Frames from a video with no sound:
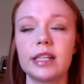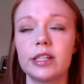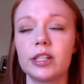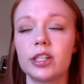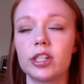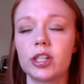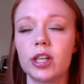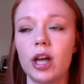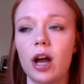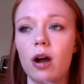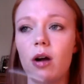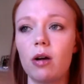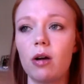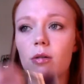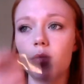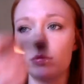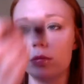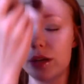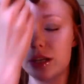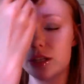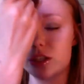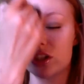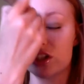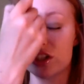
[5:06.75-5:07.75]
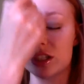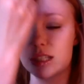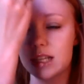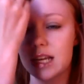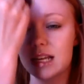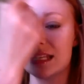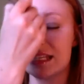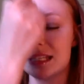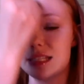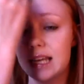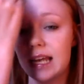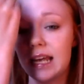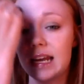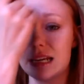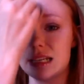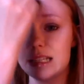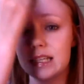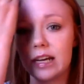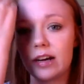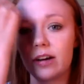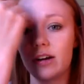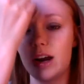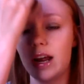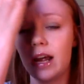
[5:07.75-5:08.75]
and so it's just
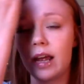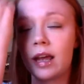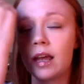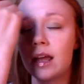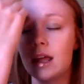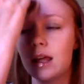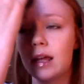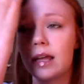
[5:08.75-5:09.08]
unsanitary,